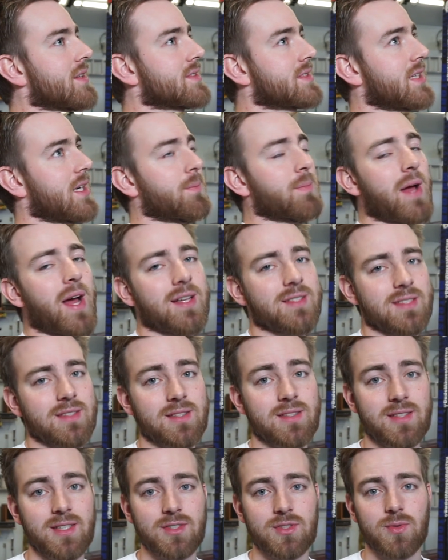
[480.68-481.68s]
setup as it
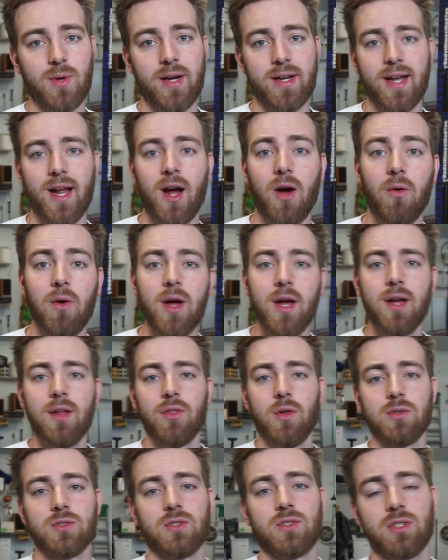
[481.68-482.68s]
sits right now.
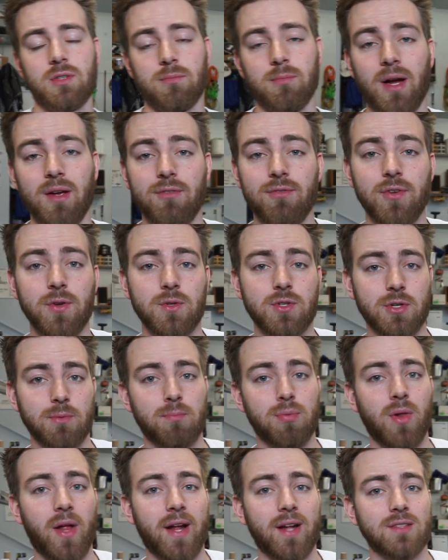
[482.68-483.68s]
Those are some of my future
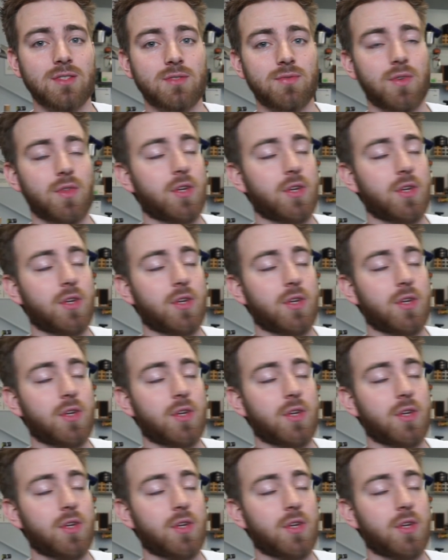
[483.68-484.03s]
plans for the